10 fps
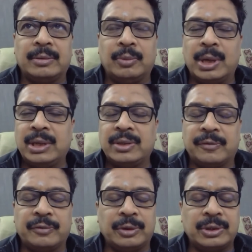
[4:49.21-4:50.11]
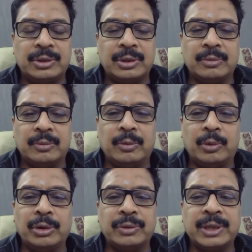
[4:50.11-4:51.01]
One is, of course,
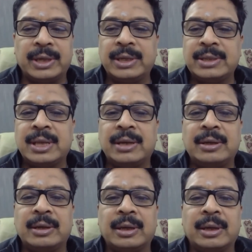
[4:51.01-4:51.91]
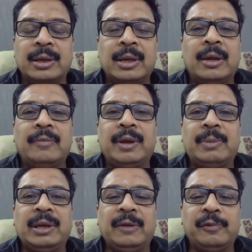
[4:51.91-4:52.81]
what you said is that we
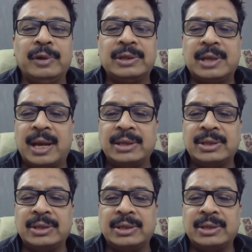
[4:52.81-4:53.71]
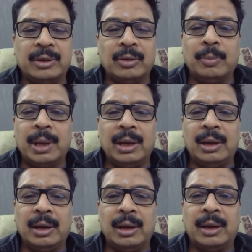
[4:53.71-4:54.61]
have been influenced largely by
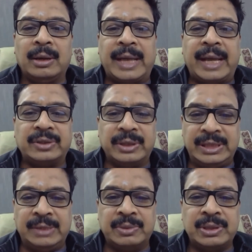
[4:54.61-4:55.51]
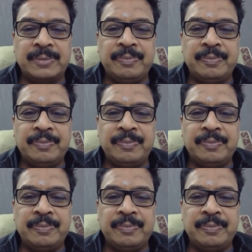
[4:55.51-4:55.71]
global tax regimes,